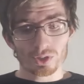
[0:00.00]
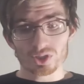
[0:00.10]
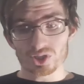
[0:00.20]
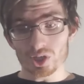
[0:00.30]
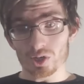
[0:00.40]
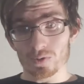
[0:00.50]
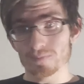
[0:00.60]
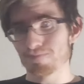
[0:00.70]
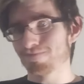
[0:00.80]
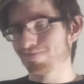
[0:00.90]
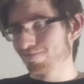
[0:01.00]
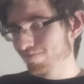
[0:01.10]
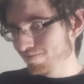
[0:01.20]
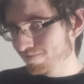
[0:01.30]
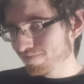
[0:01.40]
So,
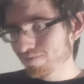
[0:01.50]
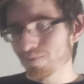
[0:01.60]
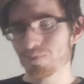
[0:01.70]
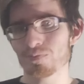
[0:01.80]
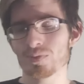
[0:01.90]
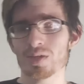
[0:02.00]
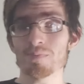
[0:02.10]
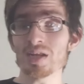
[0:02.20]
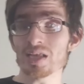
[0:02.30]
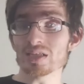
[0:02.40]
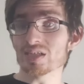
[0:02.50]
meaning,